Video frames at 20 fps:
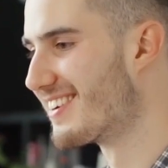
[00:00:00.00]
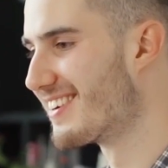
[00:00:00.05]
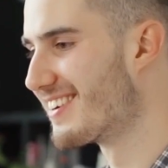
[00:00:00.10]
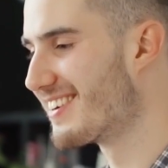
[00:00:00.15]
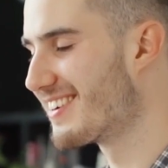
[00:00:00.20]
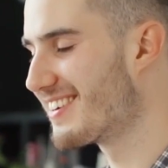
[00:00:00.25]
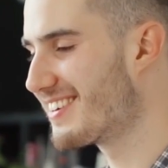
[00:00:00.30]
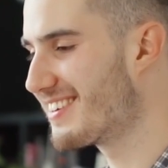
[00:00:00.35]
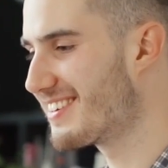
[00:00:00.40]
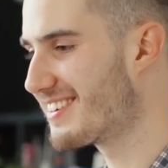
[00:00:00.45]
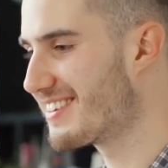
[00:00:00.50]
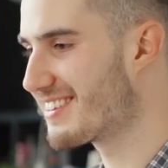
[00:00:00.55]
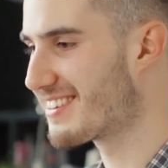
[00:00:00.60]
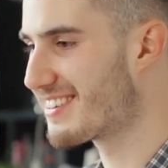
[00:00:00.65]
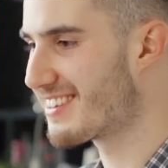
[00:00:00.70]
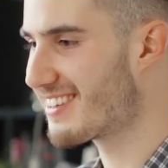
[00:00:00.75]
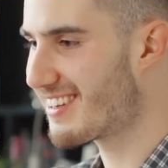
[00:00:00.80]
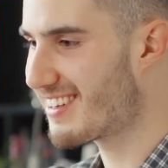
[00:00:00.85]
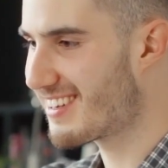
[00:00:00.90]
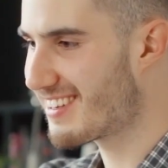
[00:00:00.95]
That way you get the
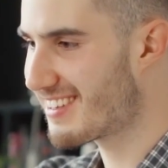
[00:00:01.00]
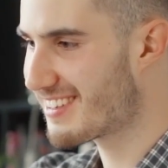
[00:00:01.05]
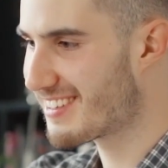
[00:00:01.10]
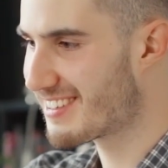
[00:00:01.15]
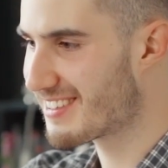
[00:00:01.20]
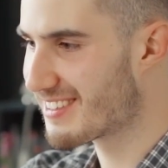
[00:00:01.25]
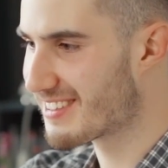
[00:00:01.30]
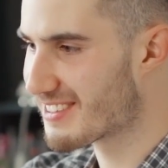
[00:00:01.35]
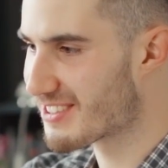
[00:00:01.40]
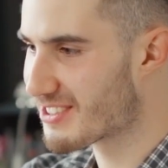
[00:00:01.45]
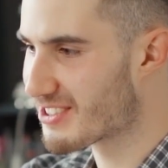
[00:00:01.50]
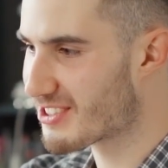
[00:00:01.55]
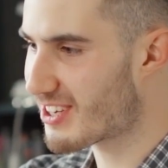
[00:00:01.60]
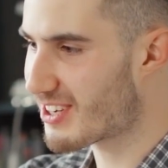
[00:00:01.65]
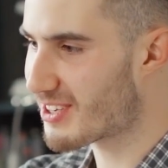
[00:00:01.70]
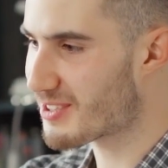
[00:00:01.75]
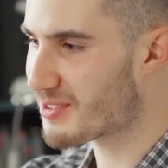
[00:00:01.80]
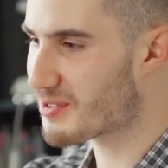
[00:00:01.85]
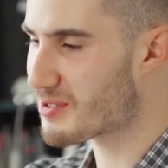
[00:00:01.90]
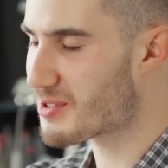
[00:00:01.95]
most, most
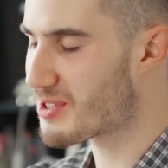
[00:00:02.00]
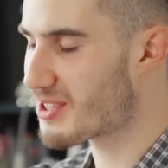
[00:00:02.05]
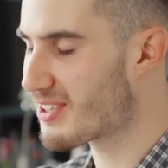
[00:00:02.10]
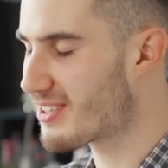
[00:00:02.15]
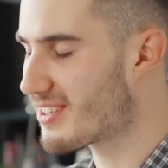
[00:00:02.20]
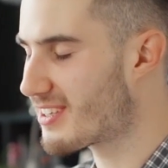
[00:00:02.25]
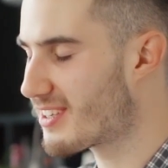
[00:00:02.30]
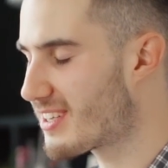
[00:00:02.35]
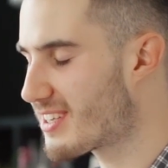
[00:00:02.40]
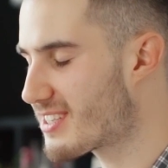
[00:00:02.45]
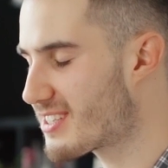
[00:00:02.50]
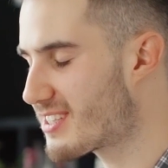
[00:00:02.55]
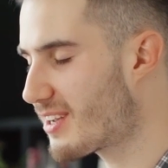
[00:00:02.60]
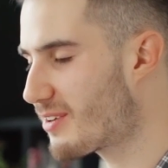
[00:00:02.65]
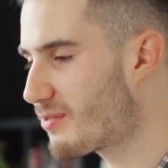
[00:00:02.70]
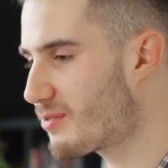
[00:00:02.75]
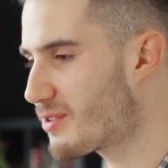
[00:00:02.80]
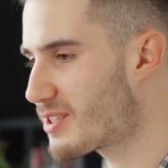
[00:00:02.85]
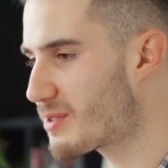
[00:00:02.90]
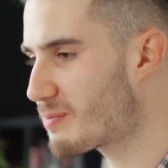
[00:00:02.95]
benefit out of the course
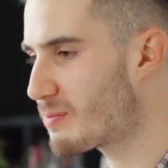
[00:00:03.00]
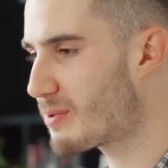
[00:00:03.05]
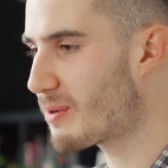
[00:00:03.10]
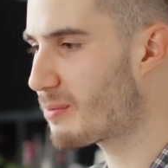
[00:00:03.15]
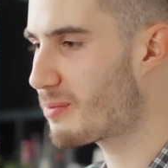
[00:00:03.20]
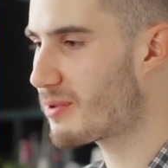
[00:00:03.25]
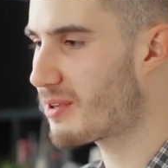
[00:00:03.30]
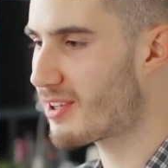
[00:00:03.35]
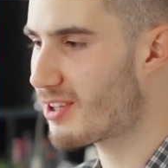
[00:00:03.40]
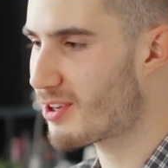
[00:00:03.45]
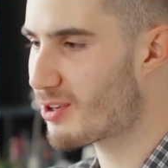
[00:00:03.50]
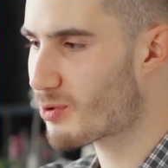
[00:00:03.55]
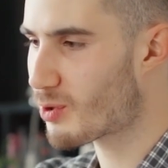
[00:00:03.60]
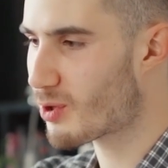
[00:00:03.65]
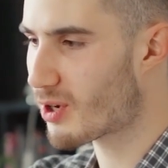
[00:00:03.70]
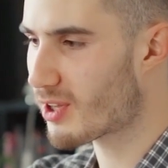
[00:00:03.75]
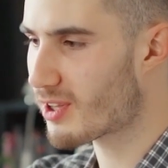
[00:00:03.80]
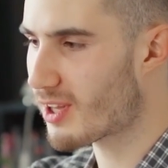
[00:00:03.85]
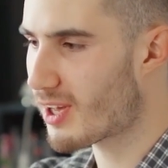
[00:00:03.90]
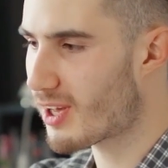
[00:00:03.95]
and you can ask specific
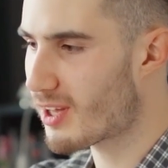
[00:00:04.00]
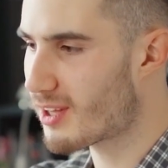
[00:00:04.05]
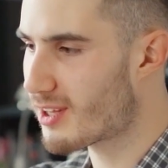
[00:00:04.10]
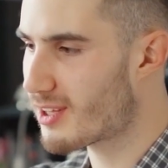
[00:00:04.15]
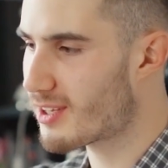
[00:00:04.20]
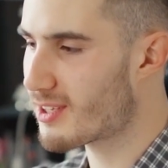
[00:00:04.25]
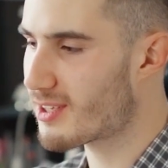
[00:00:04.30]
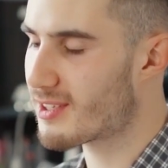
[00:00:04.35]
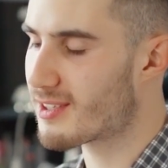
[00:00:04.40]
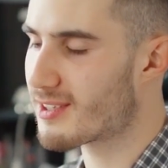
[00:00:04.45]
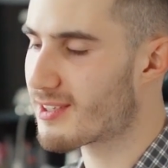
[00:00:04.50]
questions